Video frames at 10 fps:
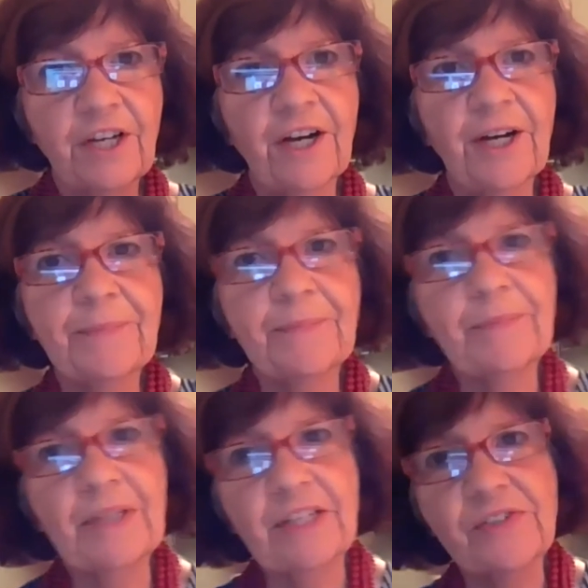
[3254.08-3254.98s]
um,
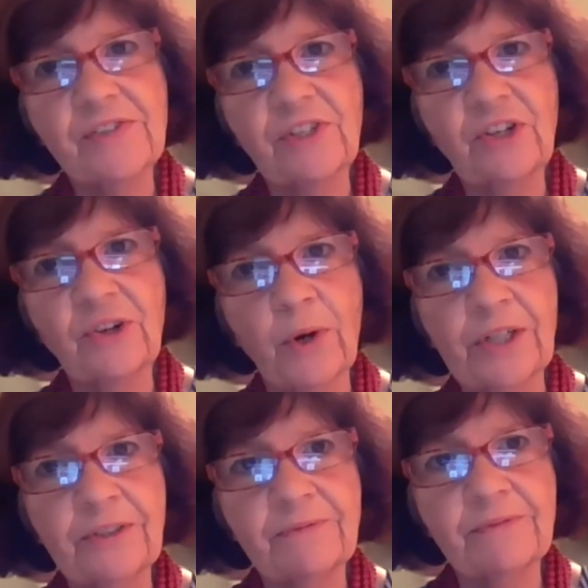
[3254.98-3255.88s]
because you don't
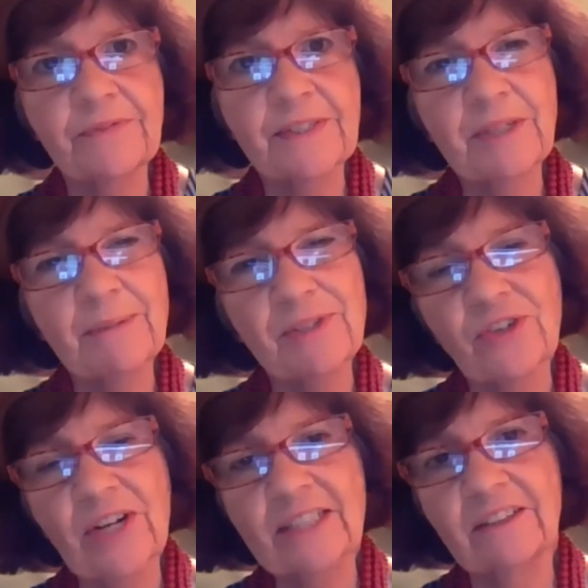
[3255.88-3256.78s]
want to sometimes
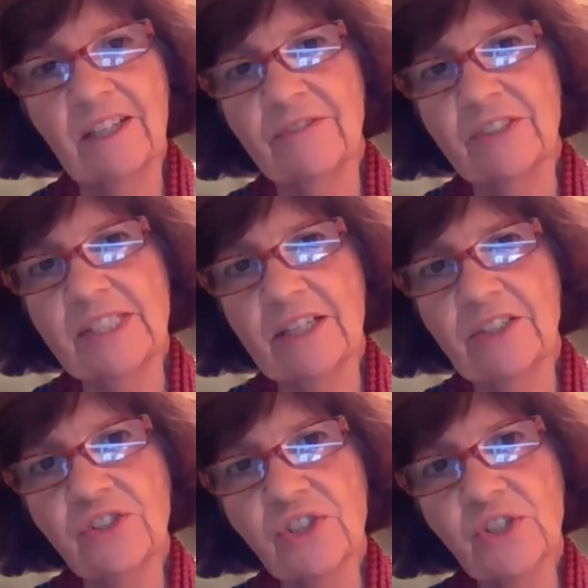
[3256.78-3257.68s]
attract a lot of
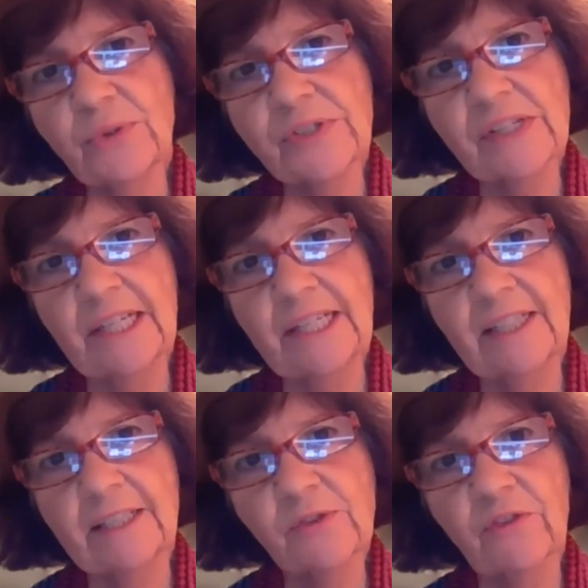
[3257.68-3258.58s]
attention to a site mm-hmm.
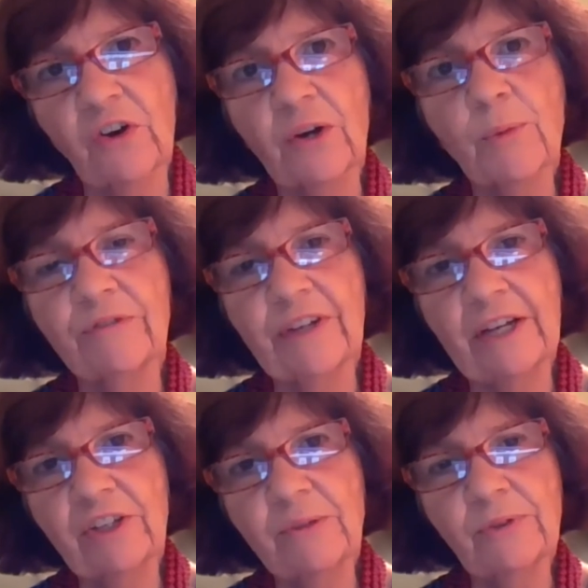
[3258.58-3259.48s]
that's far more
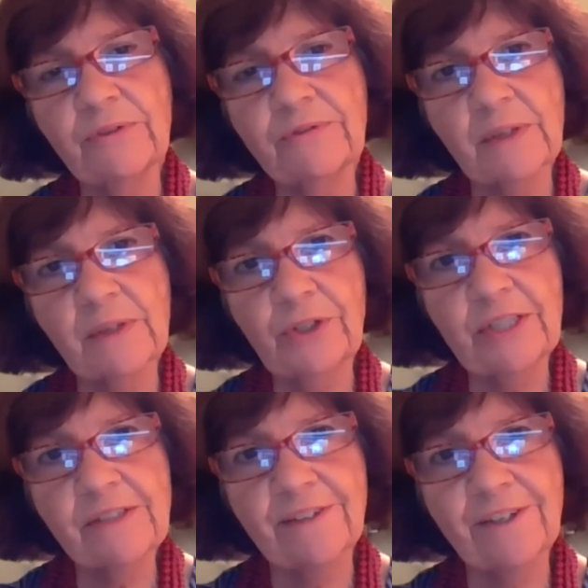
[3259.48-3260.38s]
valuable if someone
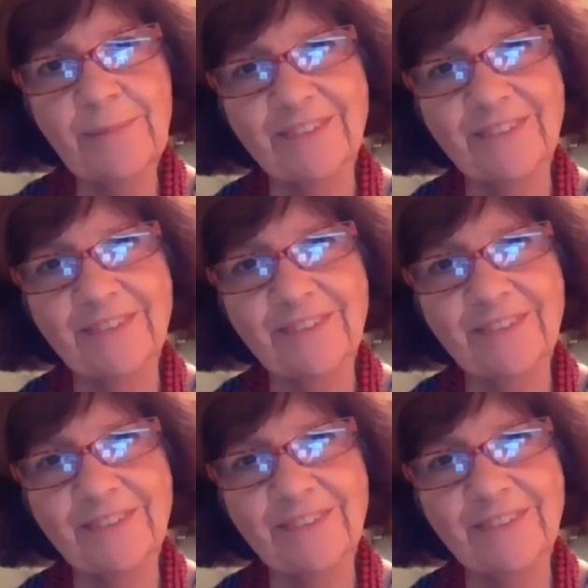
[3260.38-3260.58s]
digs it up,